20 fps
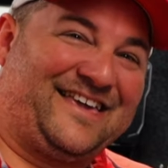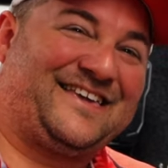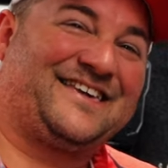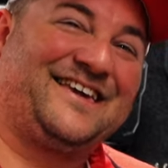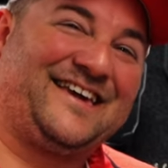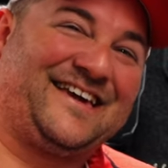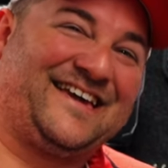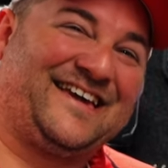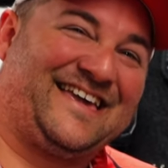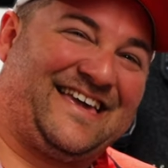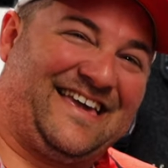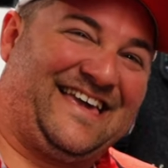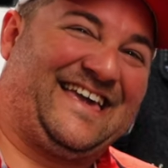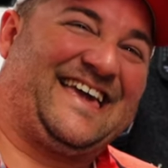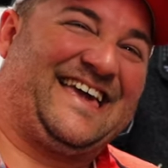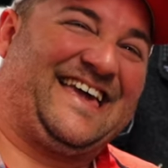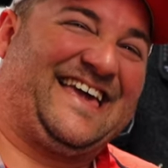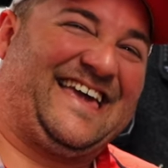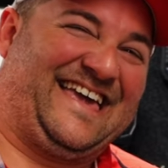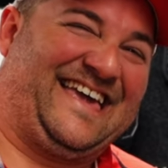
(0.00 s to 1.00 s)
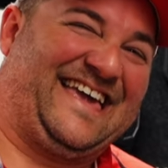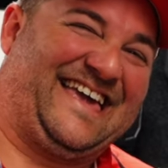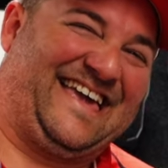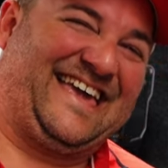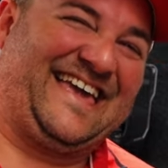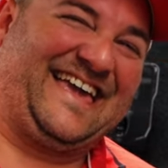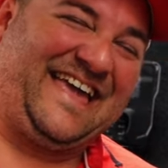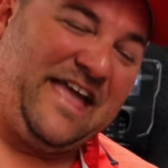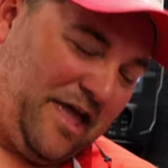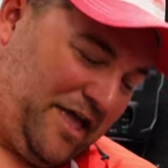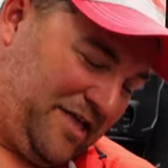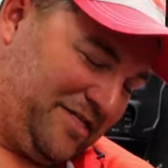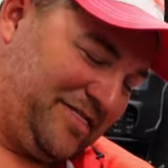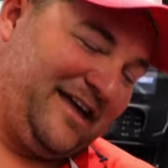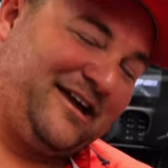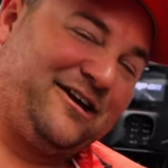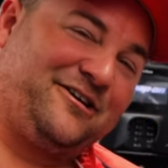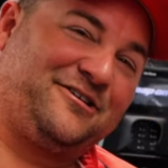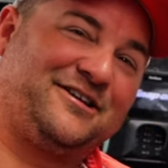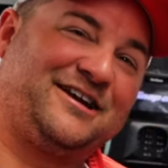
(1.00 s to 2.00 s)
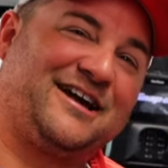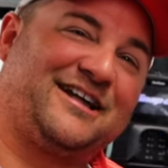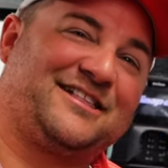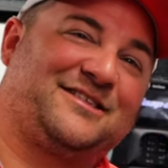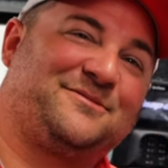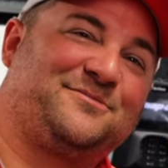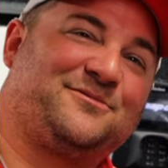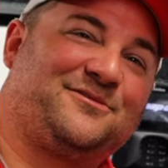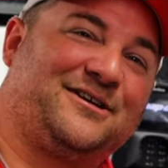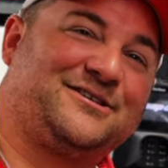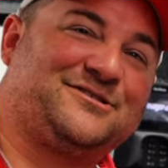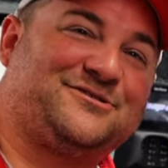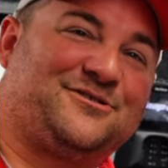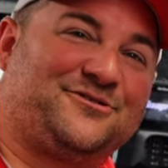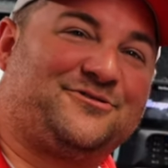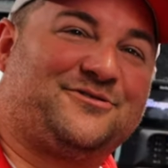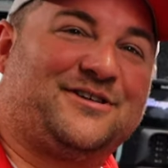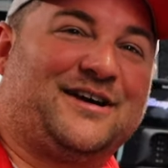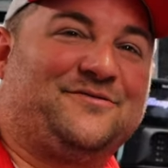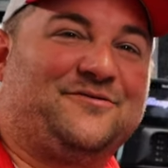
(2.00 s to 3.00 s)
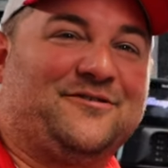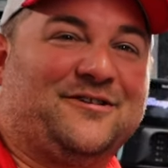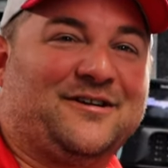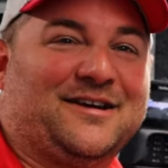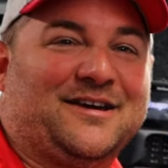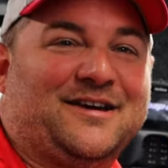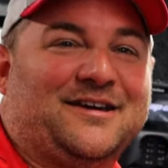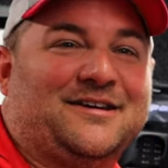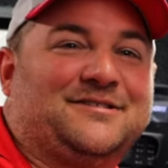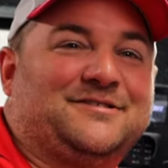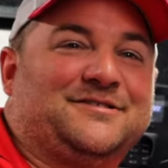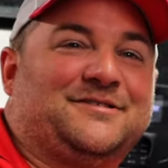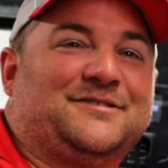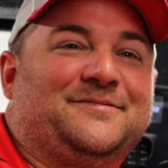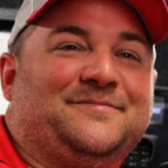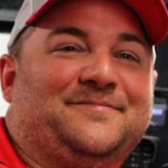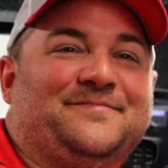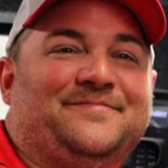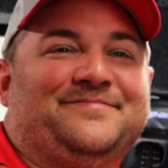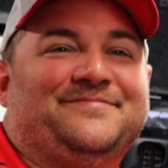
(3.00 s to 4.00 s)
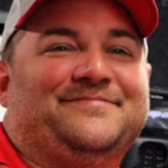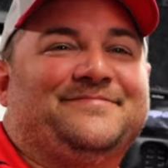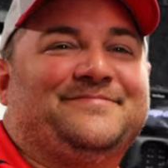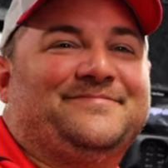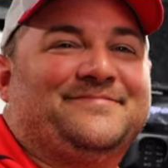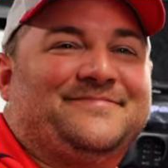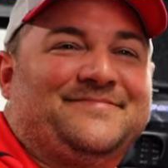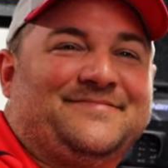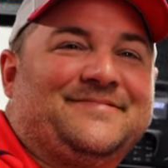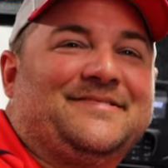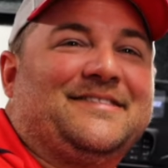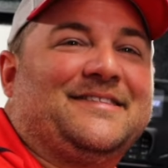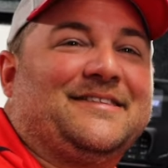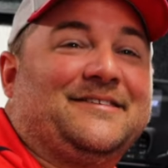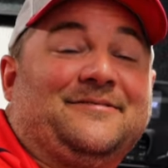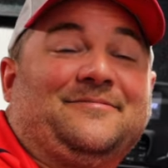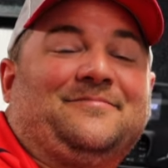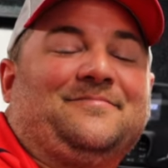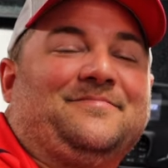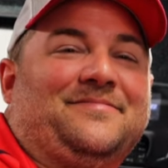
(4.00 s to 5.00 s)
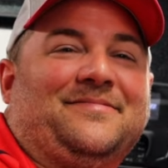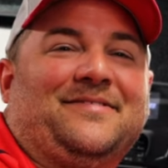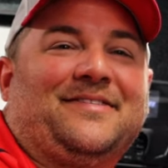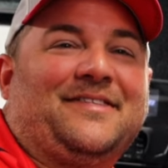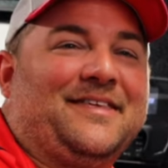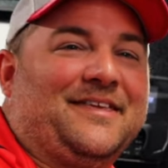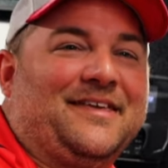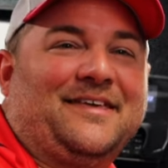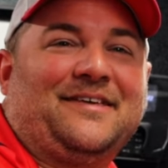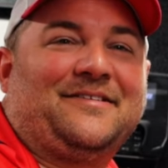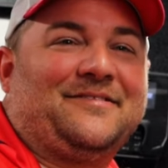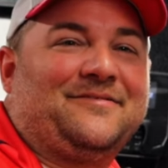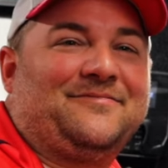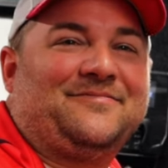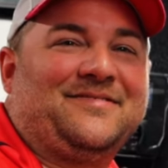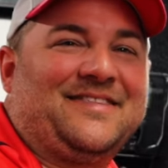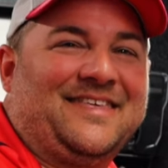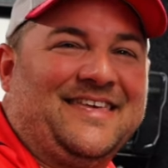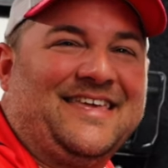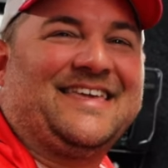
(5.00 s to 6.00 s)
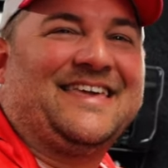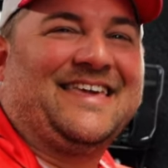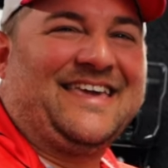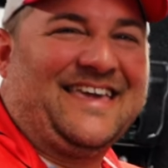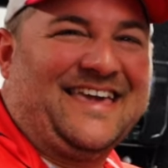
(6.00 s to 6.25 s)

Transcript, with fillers: Why ain't they sponsoring you? They already got them a race car driver, I guess. Oh, who cares about that junk that